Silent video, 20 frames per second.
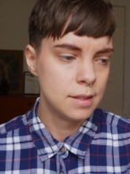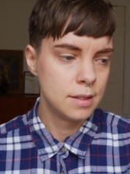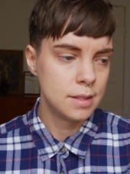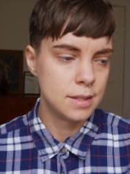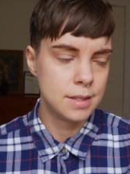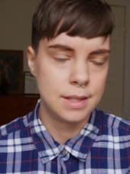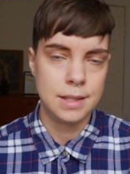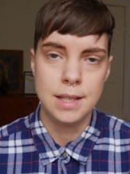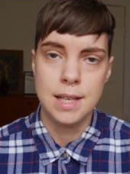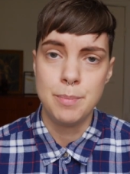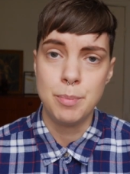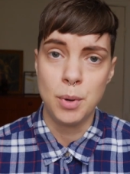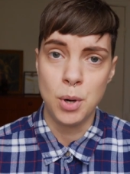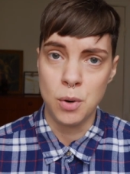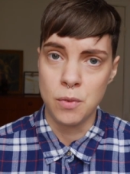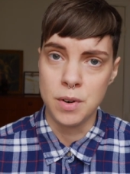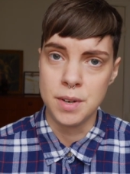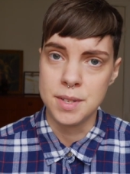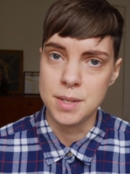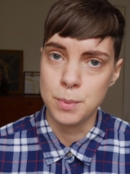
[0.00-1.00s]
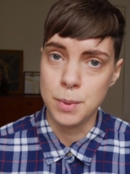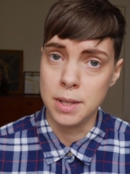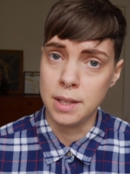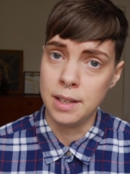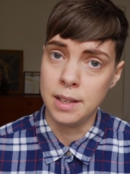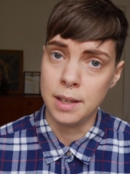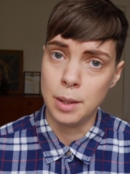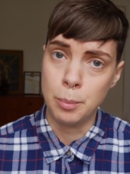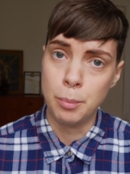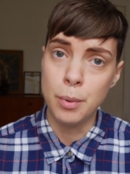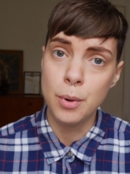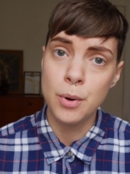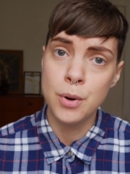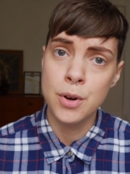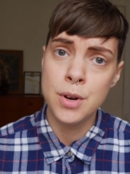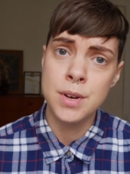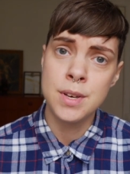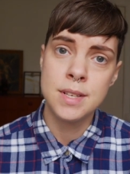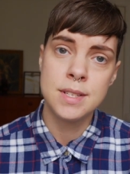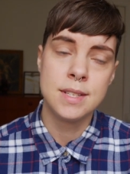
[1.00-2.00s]
sleepovers with little
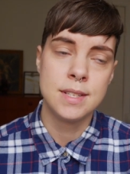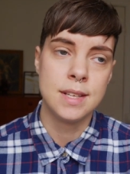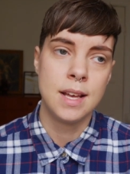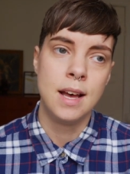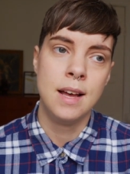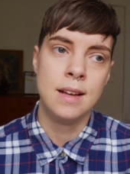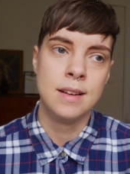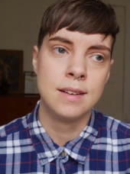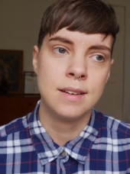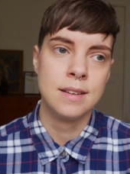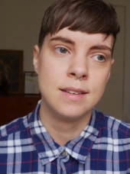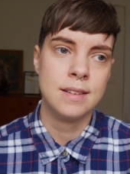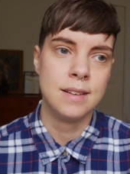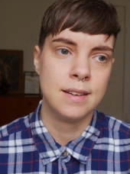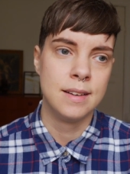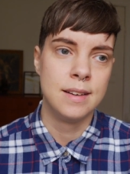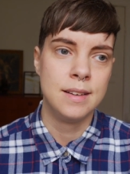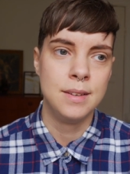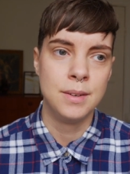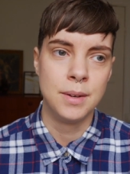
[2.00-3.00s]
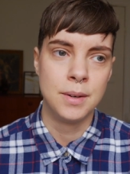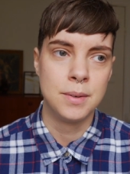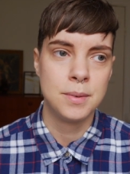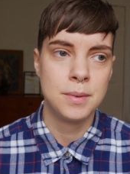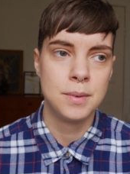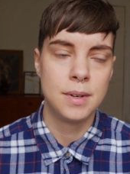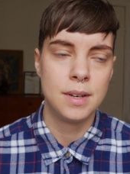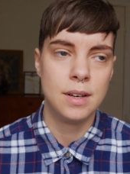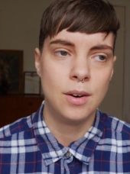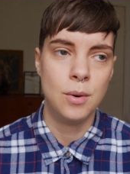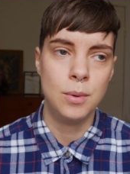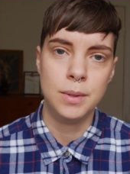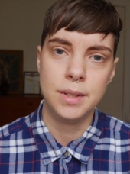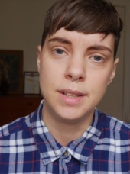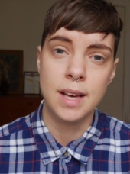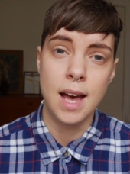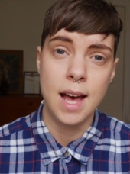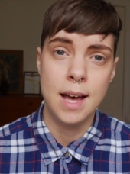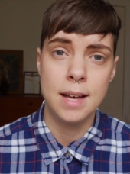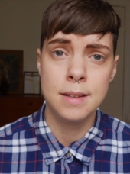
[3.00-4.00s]
boys and uh, you know
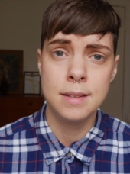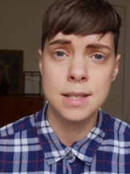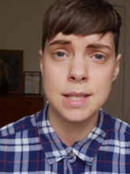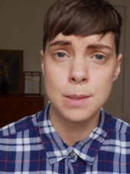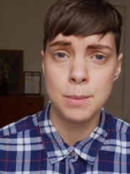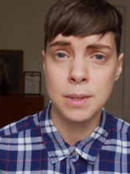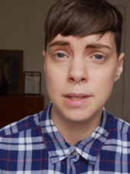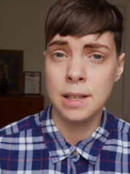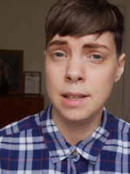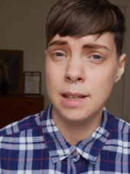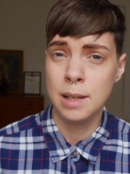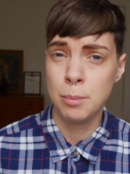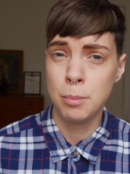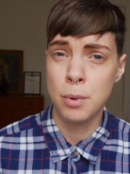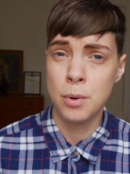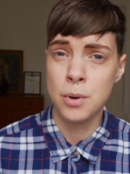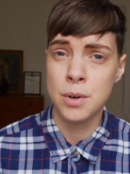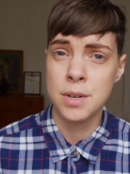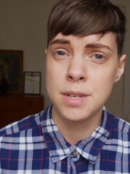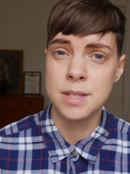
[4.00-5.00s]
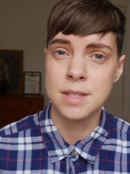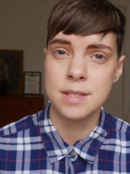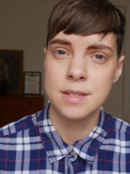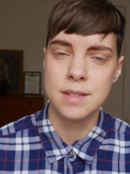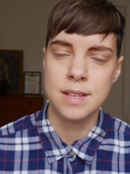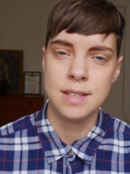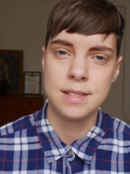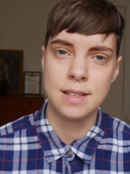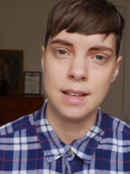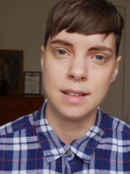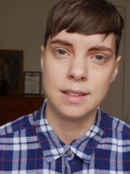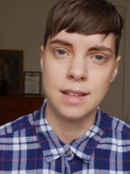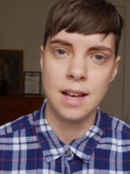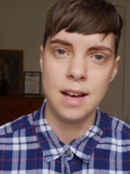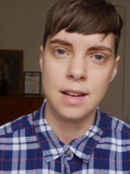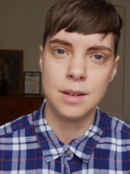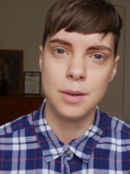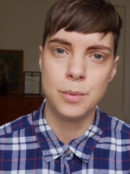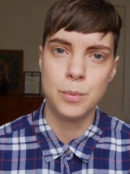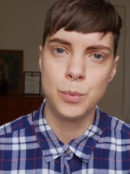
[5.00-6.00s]
holding hands with little boys things like
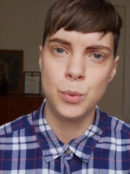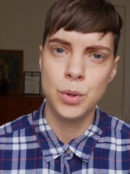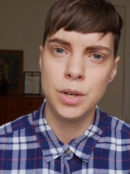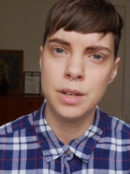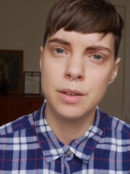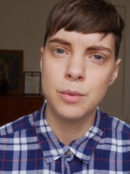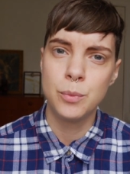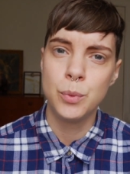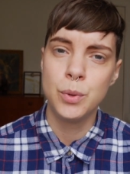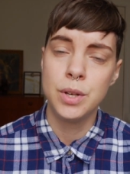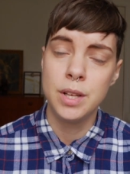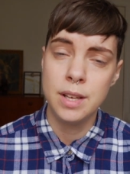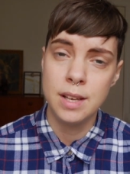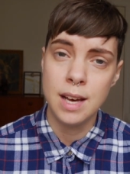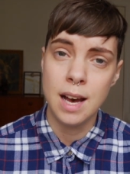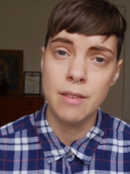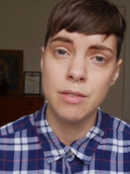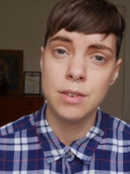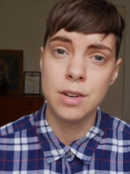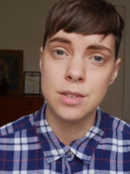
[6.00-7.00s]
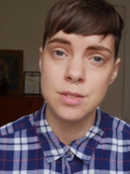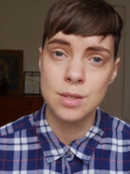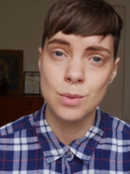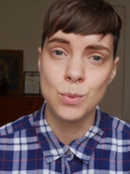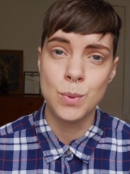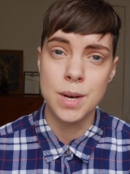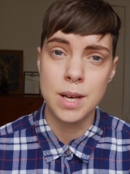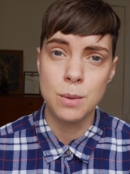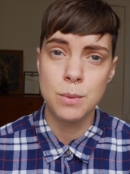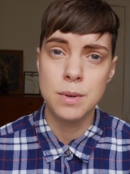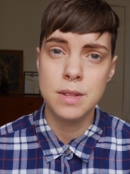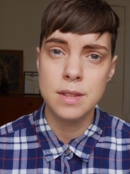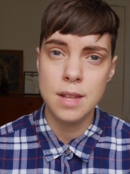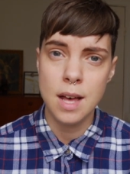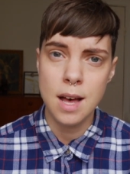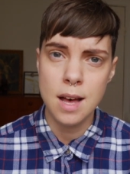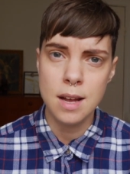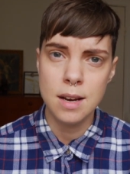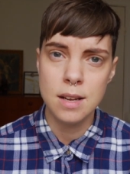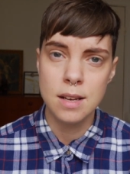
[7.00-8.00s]
that wouldn't would he have got away with
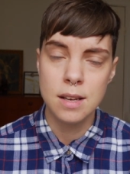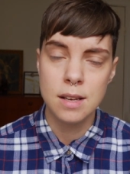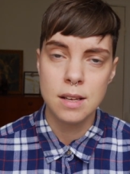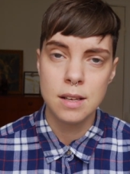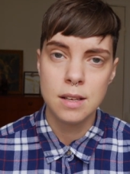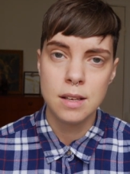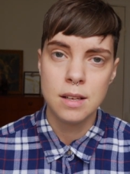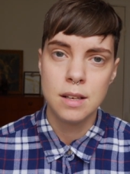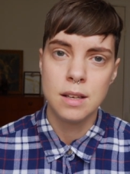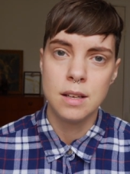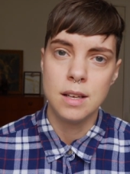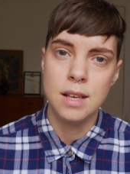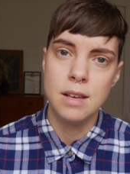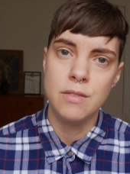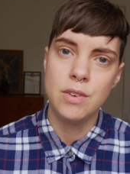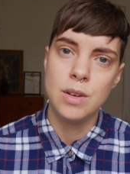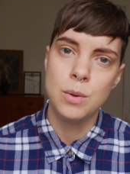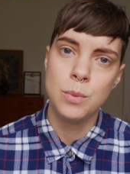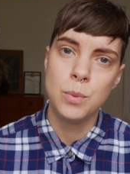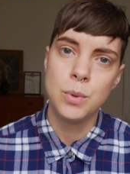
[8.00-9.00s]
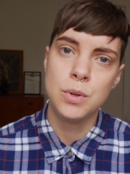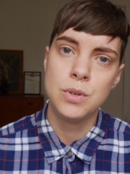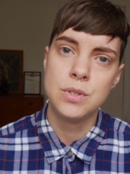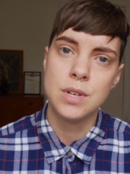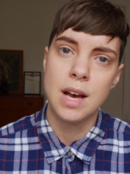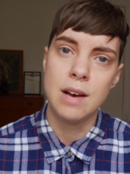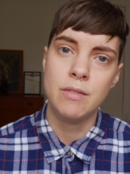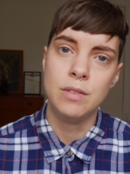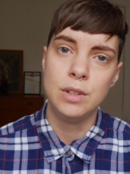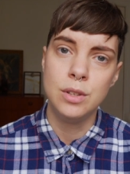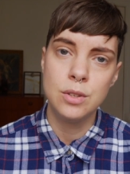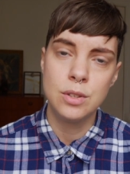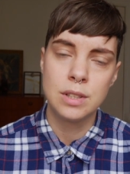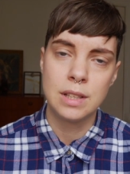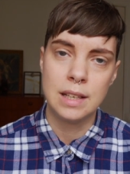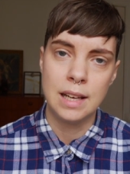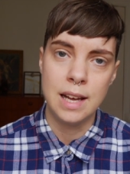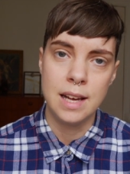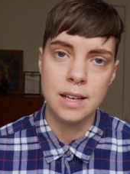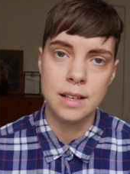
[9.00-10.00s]
that if he would have
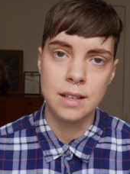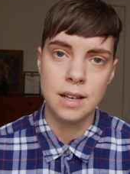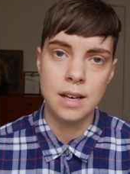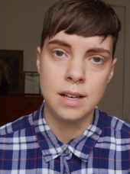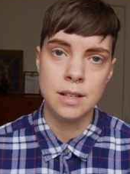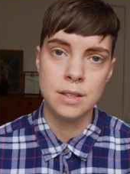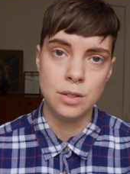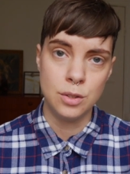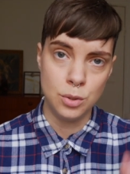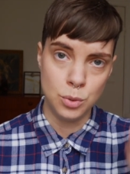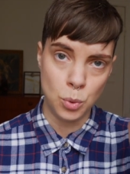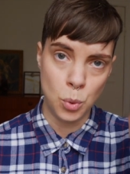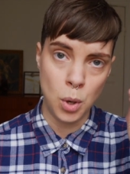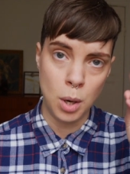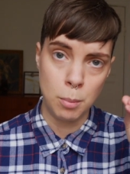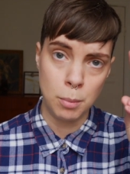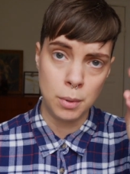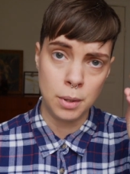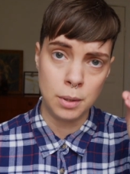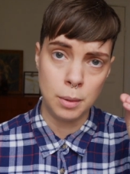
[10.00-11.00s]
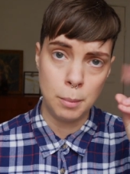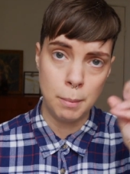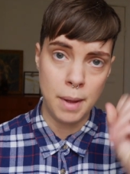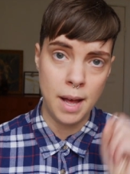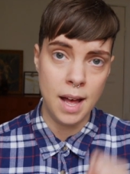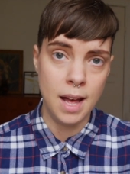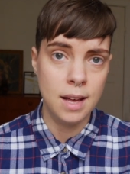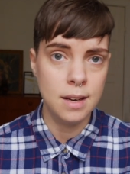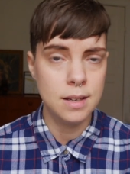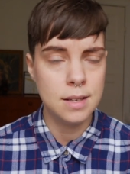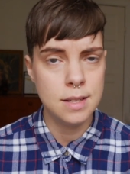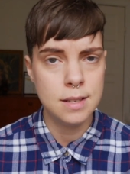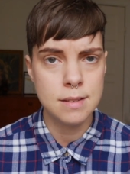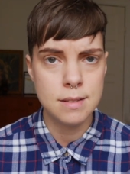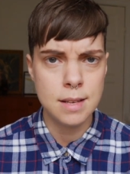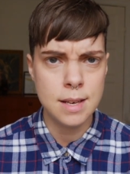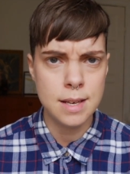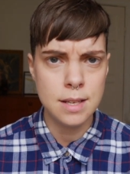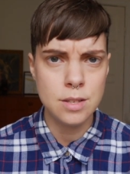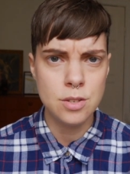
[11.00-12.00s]
looked like a normal man
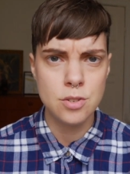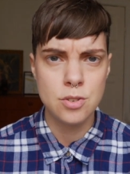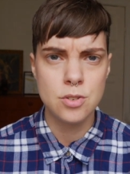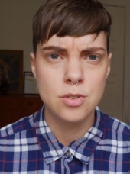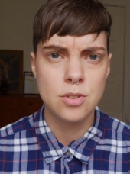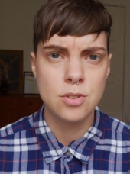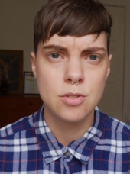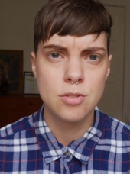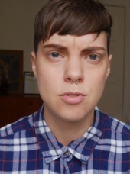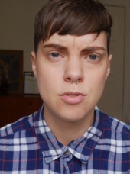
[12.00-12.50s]
his age,